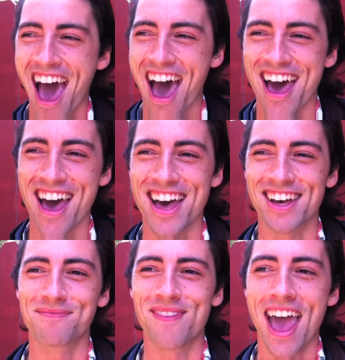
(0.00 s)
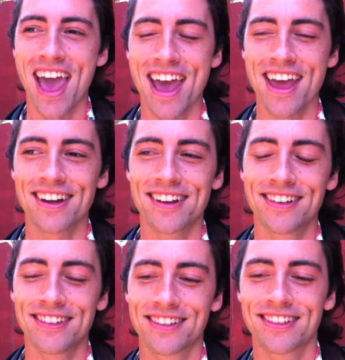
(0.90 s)

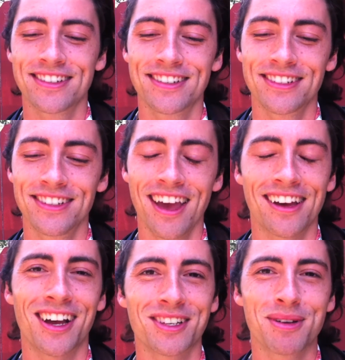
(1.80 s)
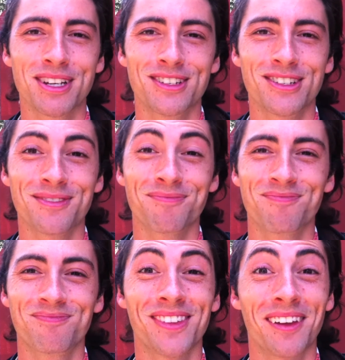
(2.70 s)
And yeah, I'll speak to you soon.
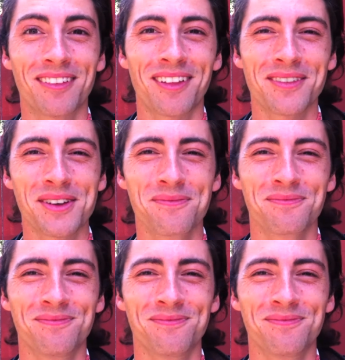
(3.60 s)
Love you.